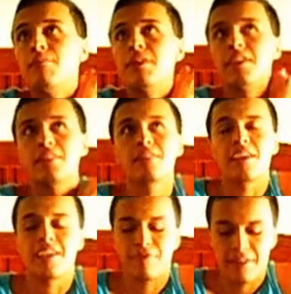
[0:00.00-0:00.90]
But
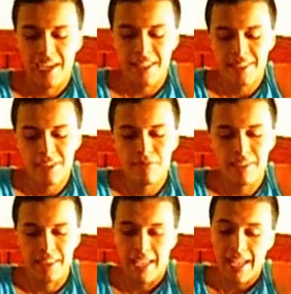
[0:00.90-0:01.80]
like when I had to tell
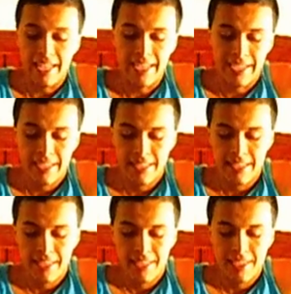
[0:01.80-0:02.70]
my dad,
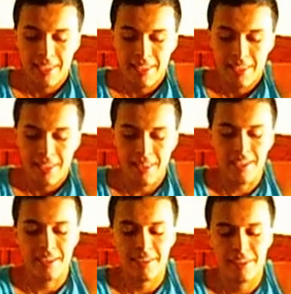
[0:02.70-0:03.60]

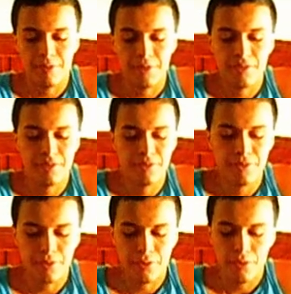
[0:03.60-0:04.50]
like it was
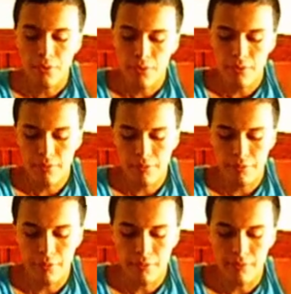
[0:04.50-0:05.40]

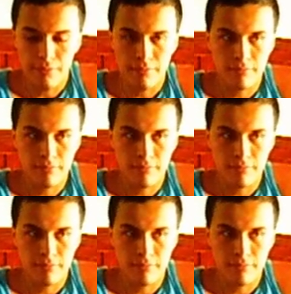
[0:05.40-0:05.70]
so